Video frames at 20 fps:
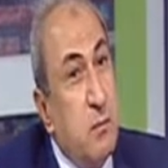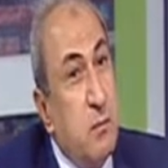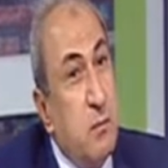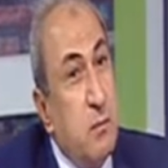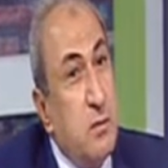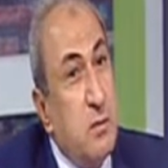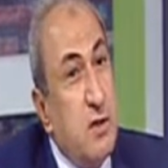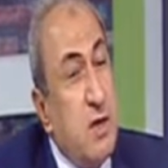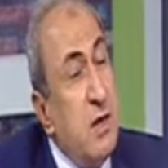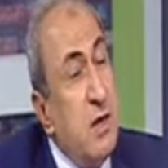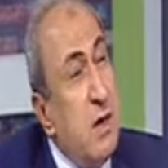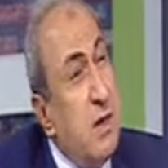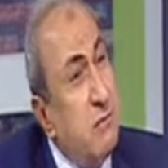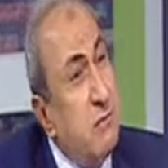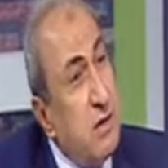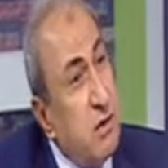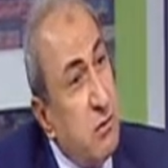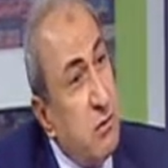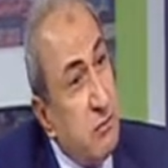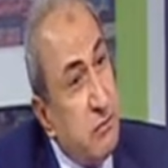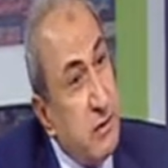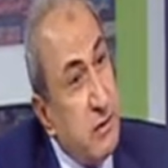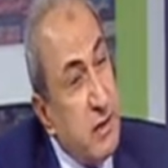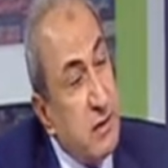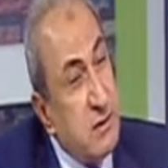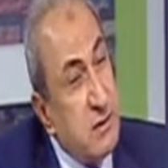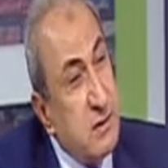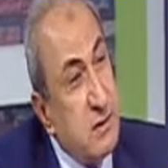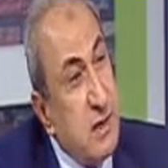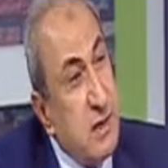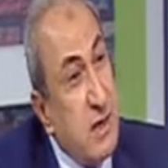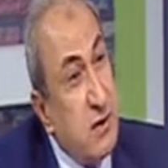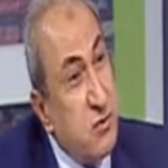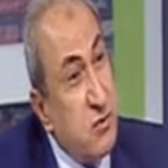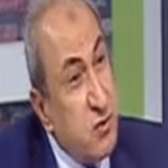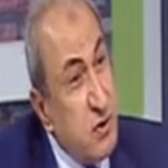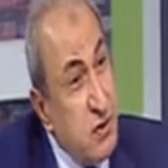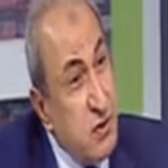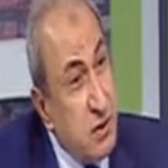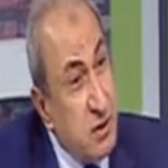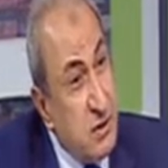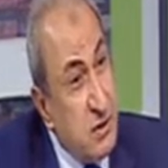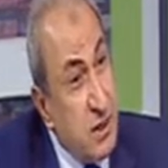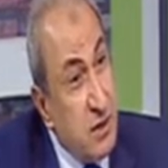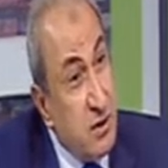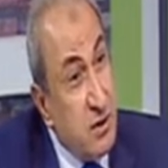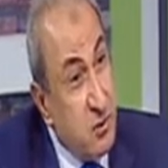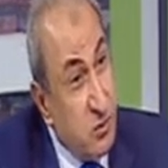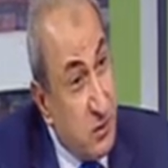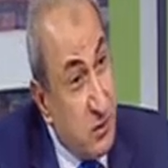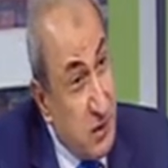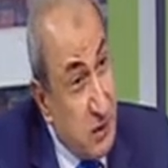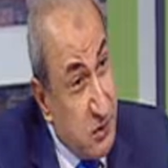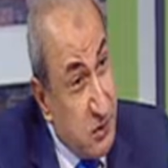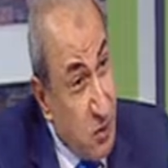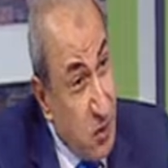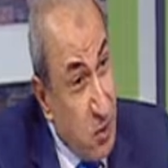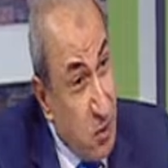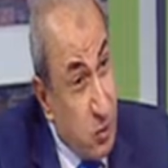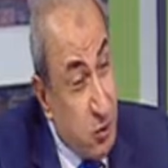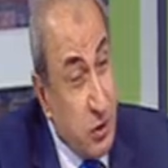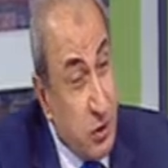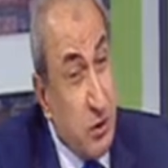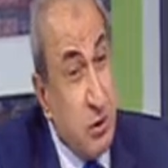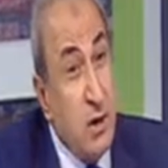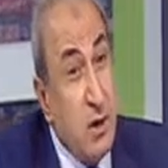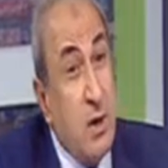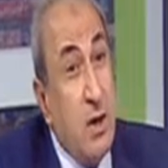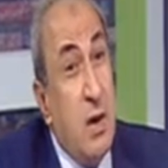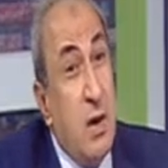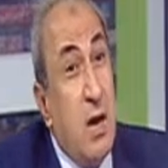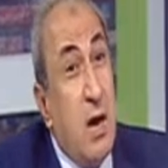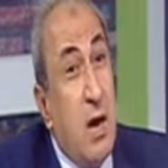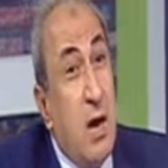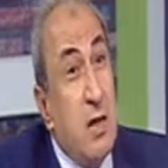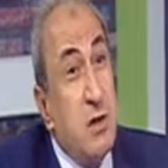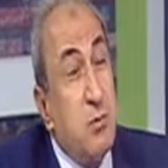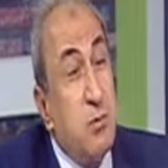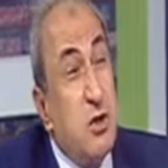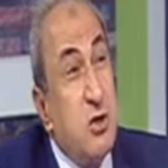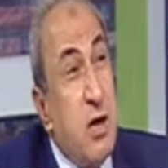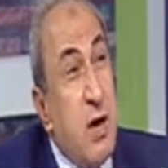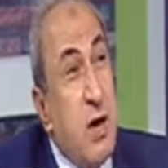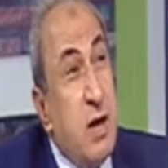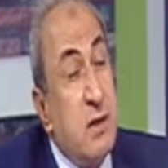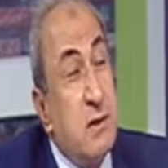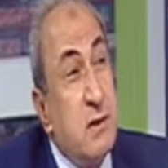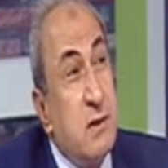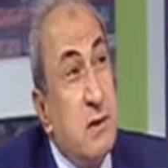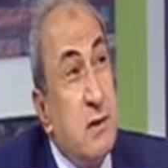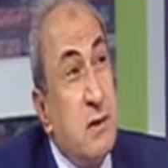Sergey Lavrov is interested in the two-state solution as much as